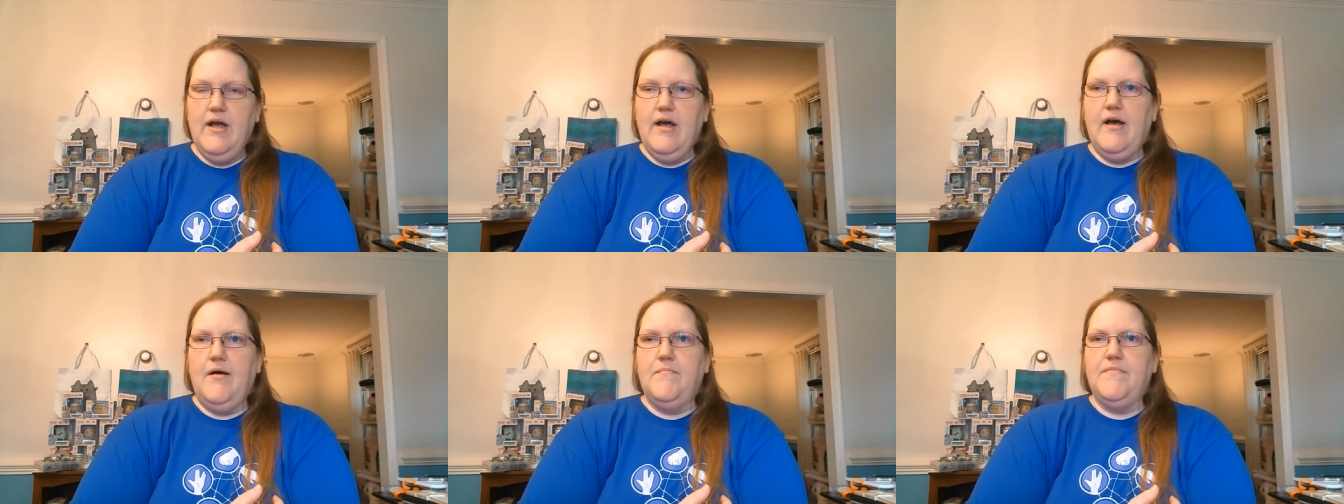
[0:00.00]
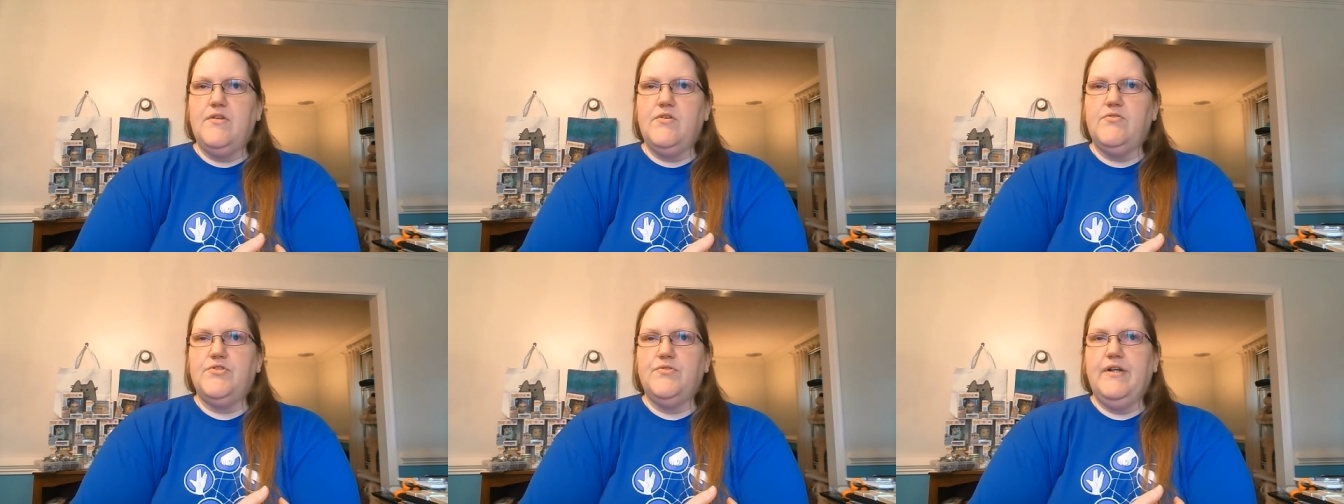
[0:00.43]
Um,
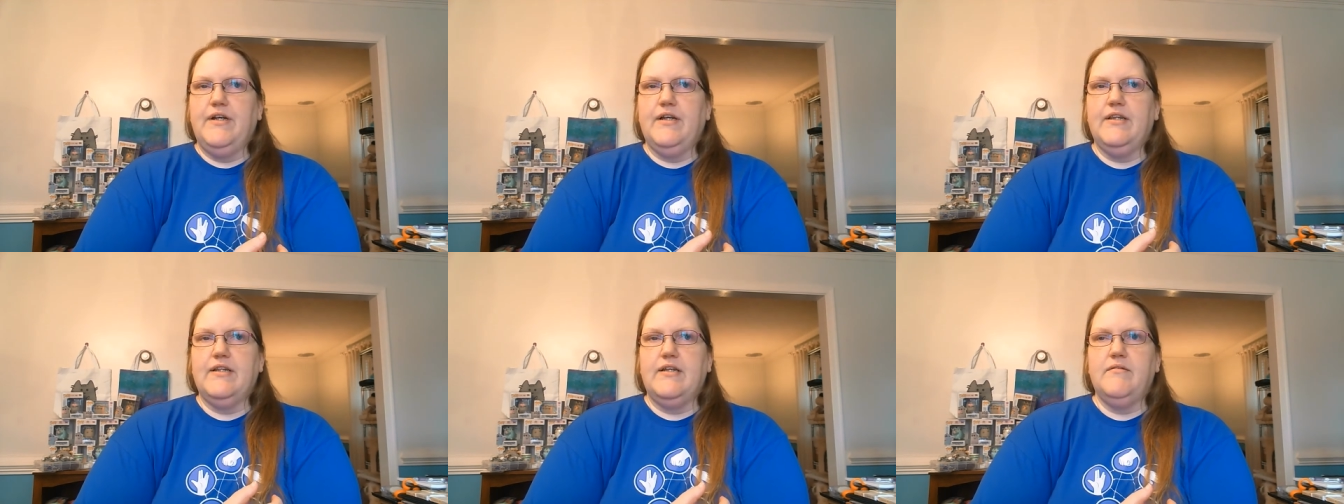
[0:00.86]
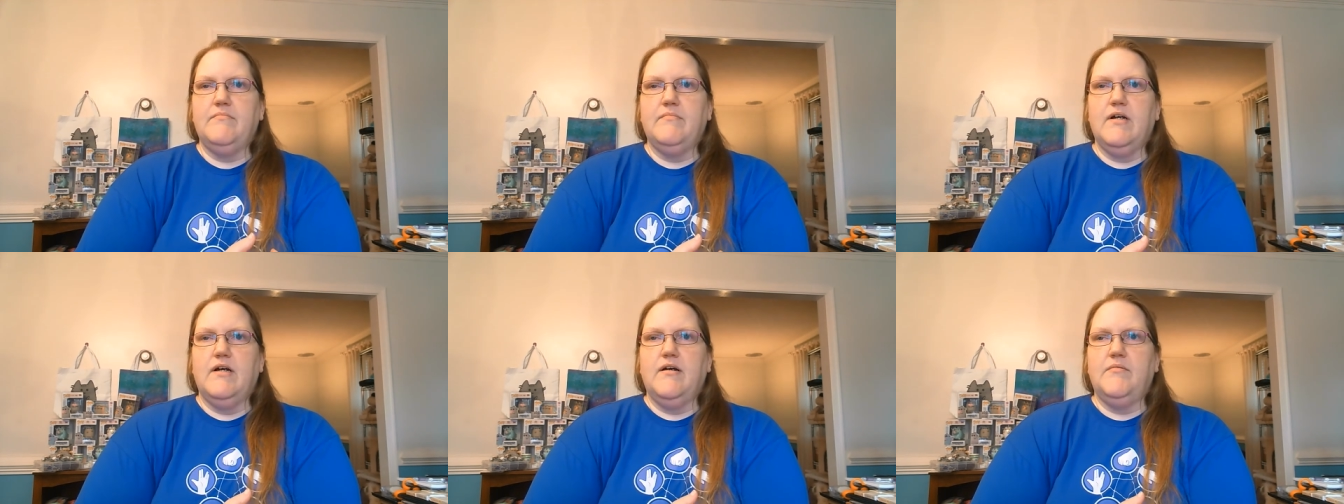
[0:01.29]
they're doing a
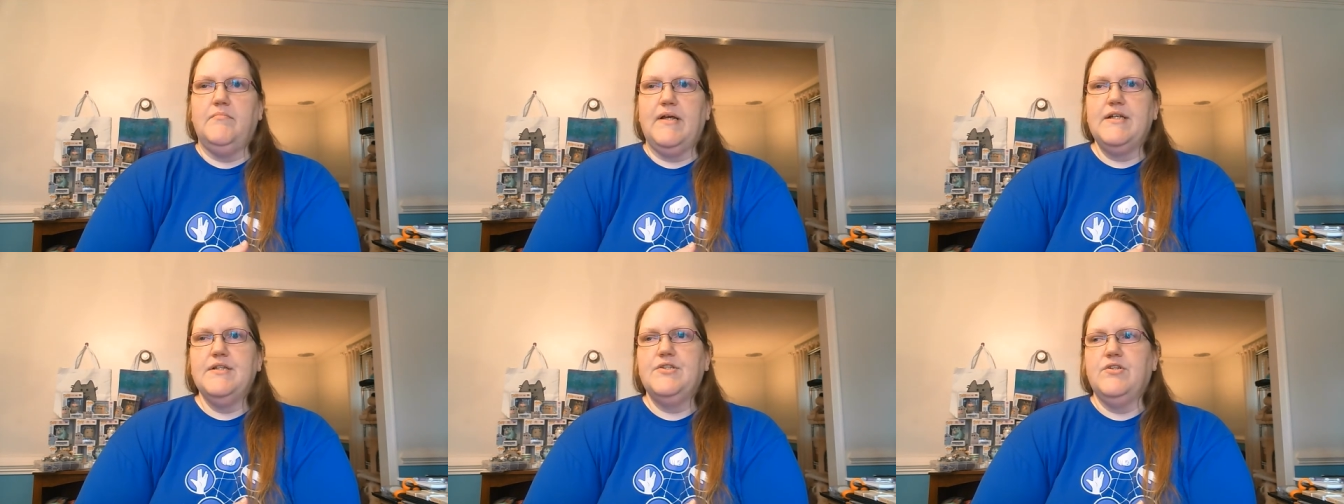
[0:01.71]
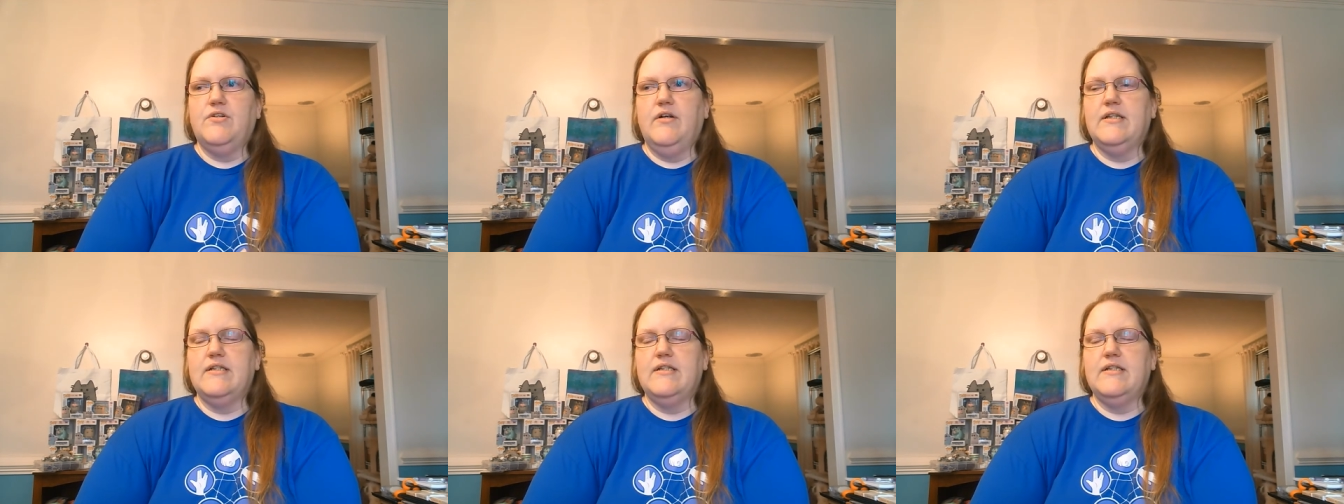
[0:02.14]
theme uh, based on the